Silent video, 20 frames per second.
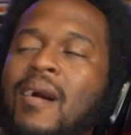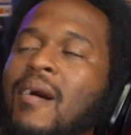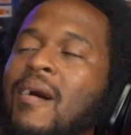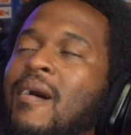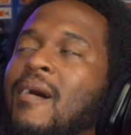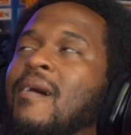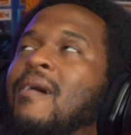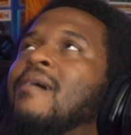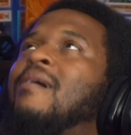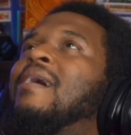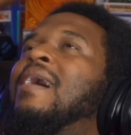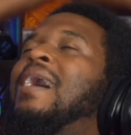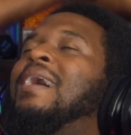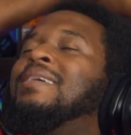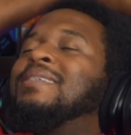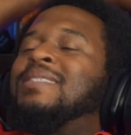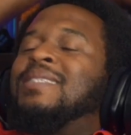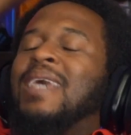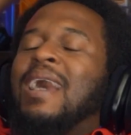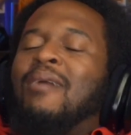Oh, I
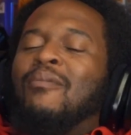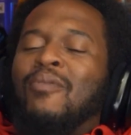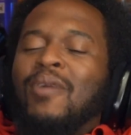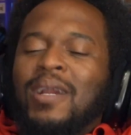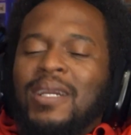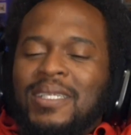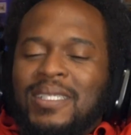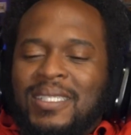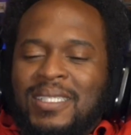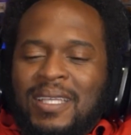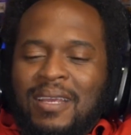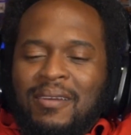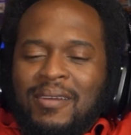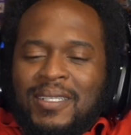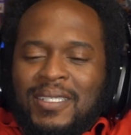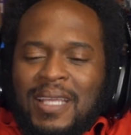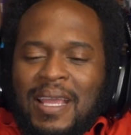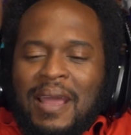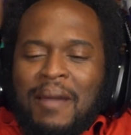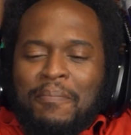said I wanted a
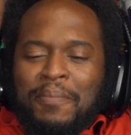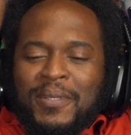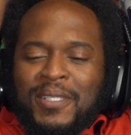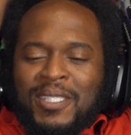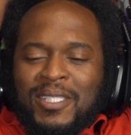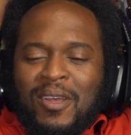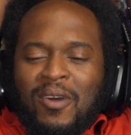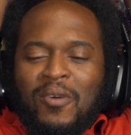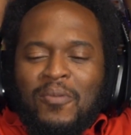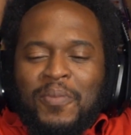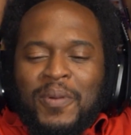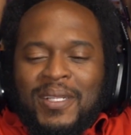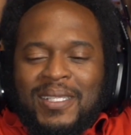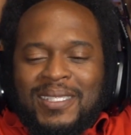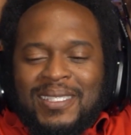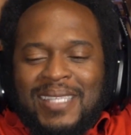serious episode, but